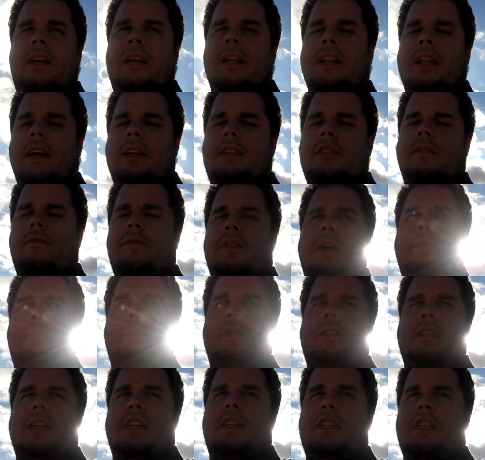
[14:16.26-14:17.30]
He likes to flip.
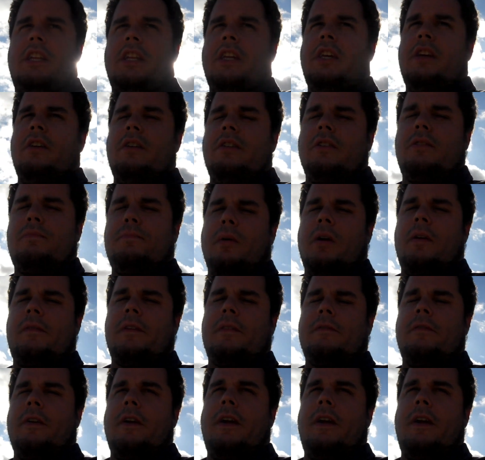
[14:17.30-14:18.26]
It's easy to use. Perfect for